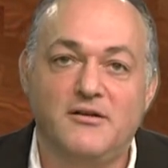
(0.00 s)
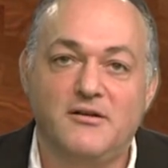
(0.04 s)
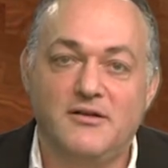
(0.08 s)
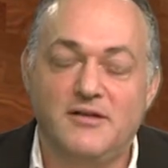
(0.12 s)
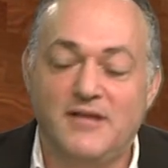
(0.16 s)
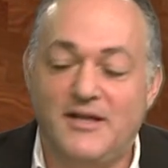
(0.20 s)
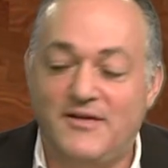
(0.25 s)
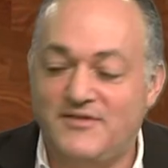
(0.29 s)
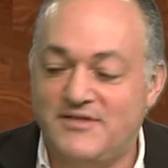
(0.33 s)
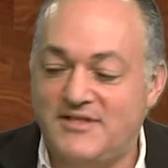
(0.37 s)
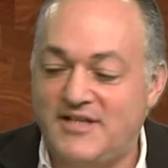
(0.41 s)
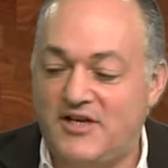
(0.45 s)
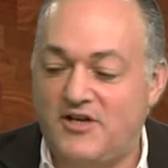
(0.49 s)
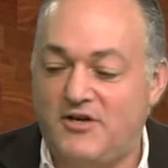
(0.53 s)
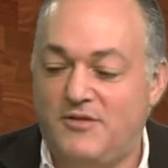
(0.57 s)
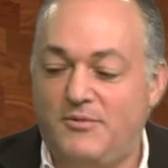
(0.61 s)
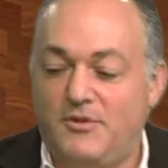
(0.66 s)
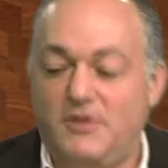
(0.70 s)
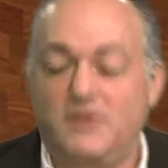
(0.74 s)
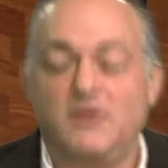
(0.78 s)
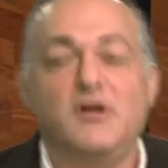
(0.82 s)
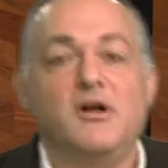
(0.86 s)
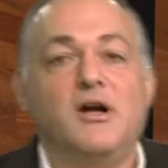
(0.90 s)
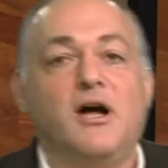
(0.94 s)
That was
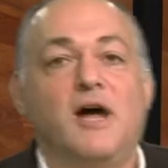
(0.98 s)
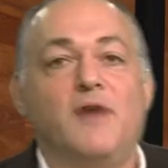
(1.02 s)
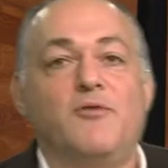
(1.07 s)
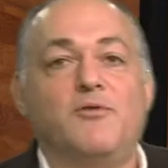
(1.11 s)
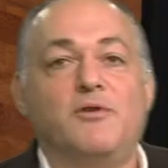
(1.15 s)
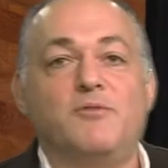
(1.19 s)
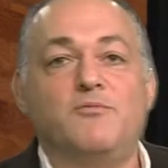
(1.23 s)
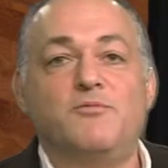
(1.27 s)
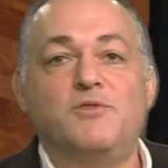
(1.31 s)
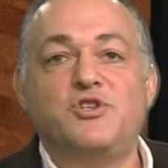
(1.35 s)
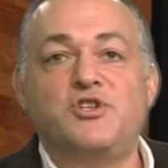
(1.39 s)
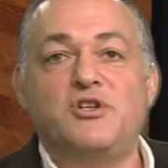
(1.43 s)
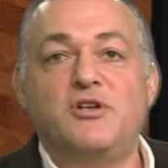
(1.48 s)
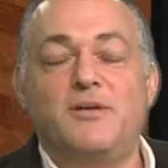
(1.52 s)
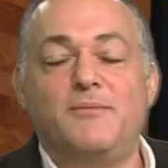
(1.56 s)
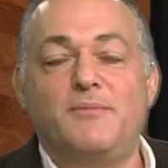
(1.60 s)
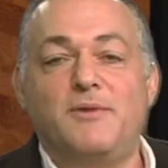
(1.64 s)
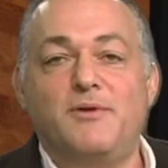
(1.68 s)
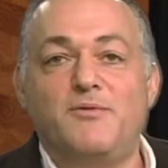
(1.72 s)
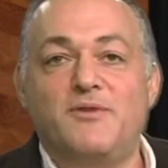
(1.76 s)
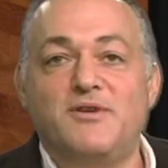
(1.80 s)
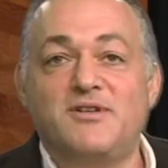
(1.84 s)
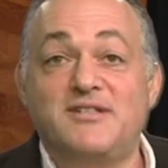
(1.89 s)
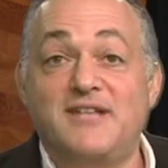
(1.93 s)
terrible. I wouldn't wish it on my
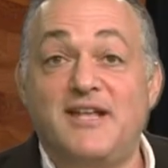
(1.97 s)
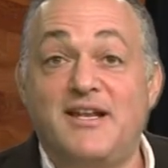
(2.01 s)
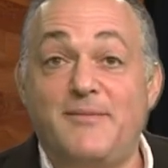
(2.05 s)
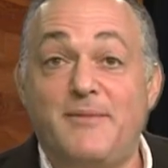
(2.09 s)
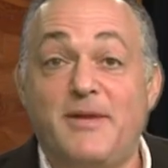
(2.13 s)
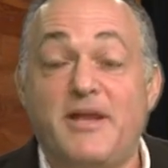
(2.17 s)
worst enemy.